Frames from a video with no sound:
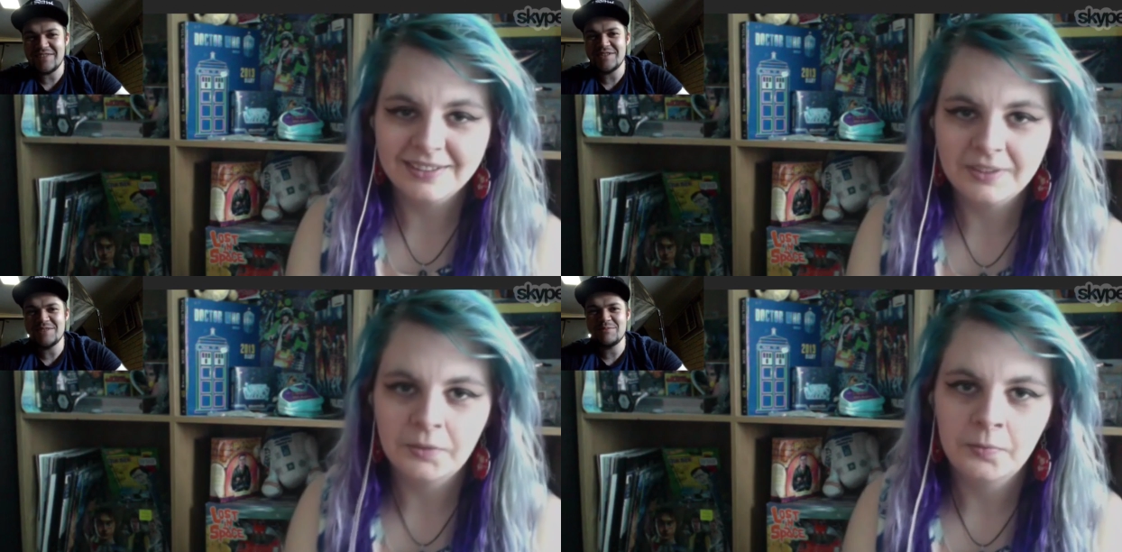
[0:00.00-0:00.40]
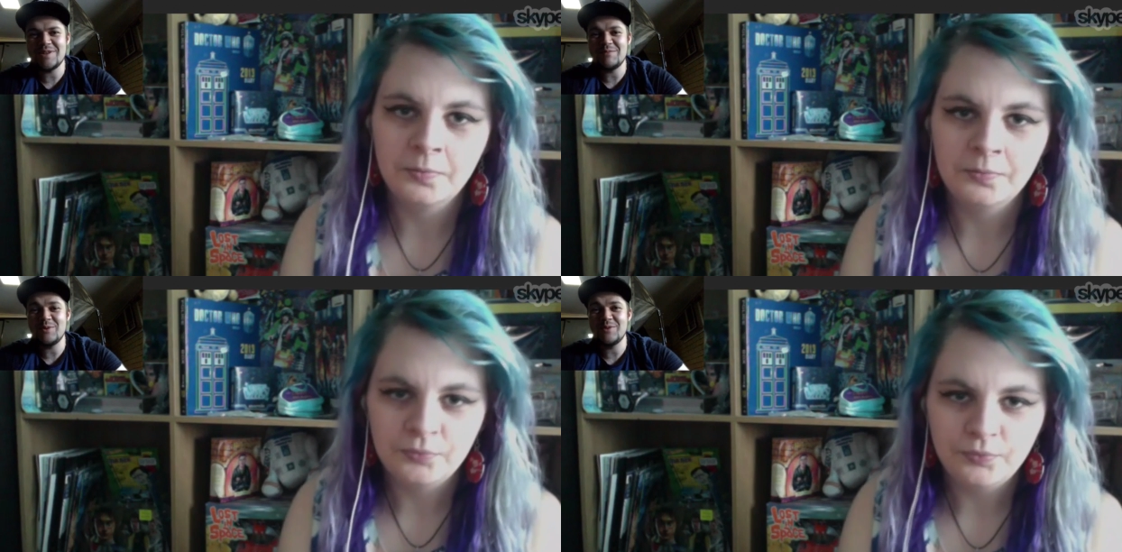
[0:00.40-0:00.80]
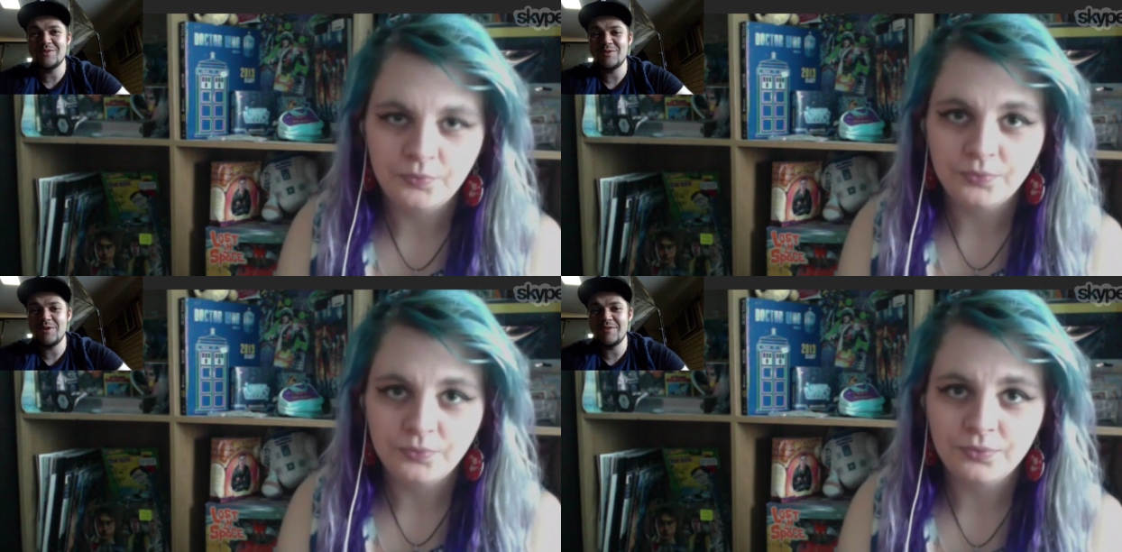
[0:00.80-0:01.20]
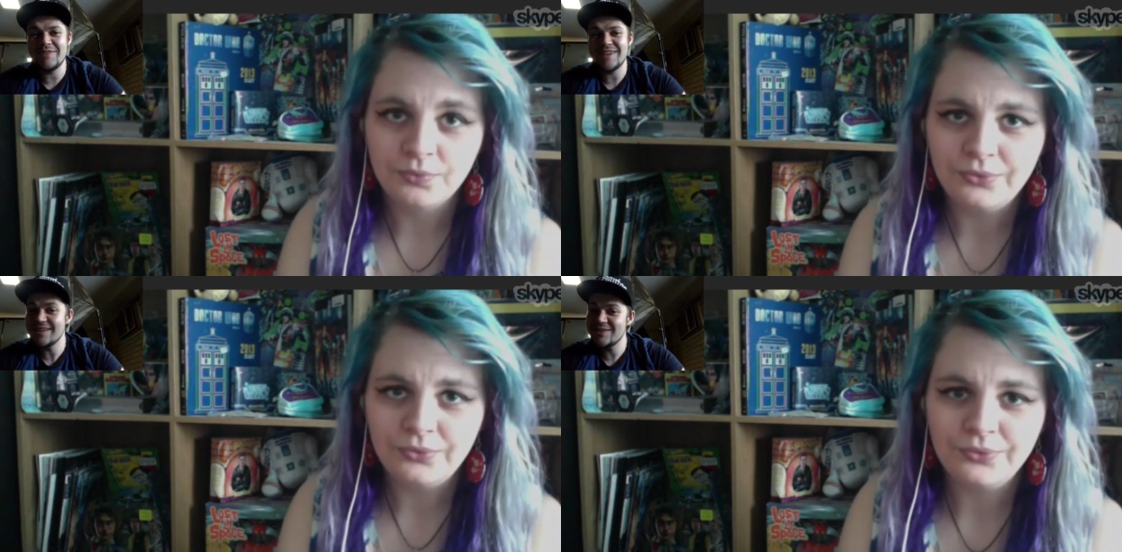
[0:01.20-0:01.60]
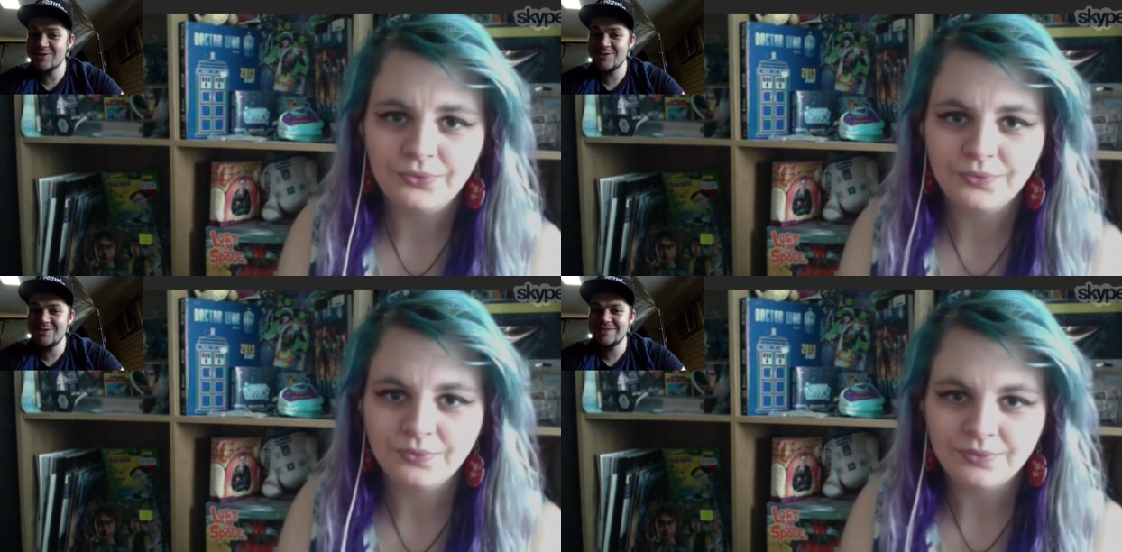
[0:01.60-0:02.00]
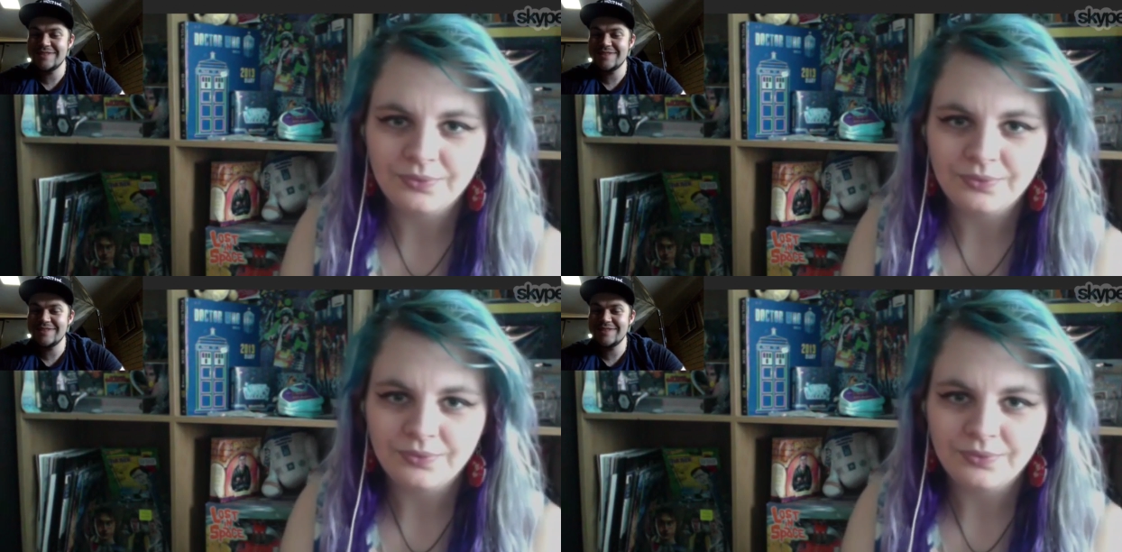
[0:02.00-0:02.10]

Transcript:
Speaker 1: and it's pretty important for everything I do.